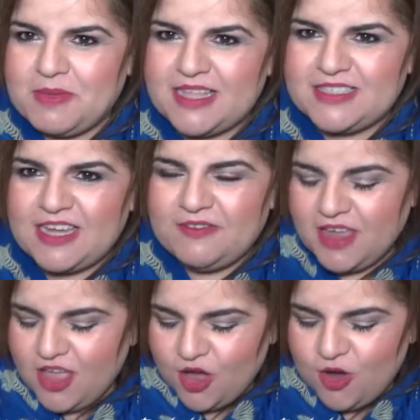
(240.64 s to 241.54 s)
pan
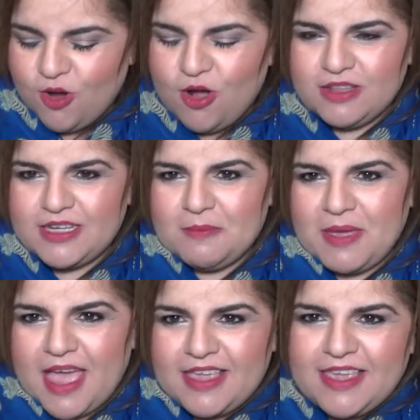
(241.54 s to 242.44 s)
stuff all in a
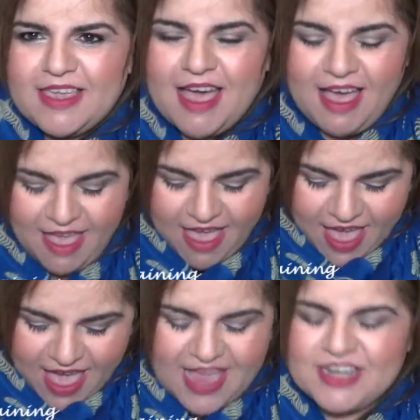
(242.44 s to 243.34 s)
bag here,
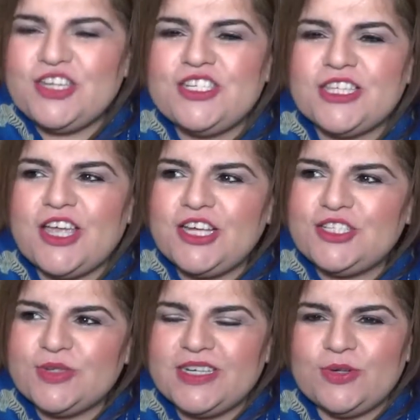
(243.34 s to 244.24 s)
and usually I
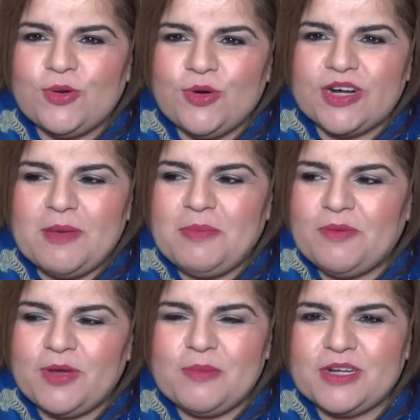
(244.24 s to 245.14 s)
do it in order,
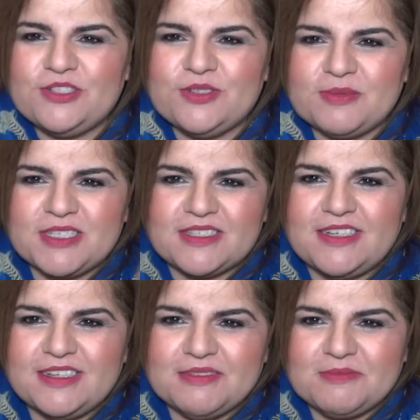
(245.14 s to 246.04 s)
but what I'm going to do is I'm just
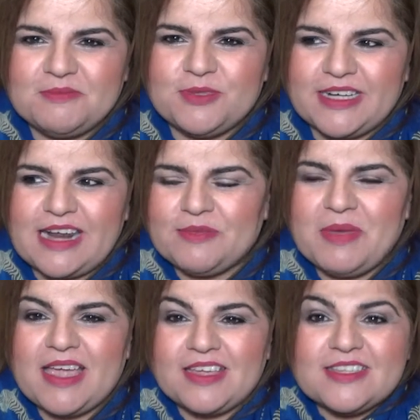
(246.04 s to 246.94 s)
going to pull it out of the
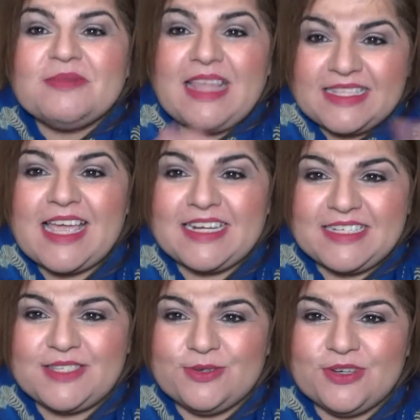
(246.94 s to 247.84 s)
bag because that's how
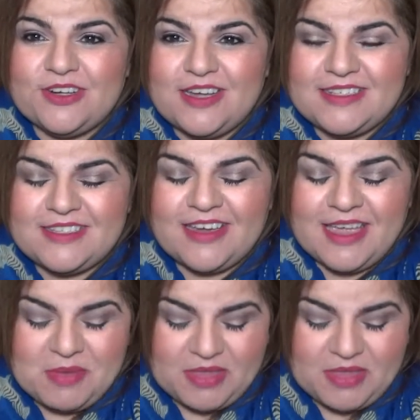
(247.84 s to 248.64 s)
disorganized I am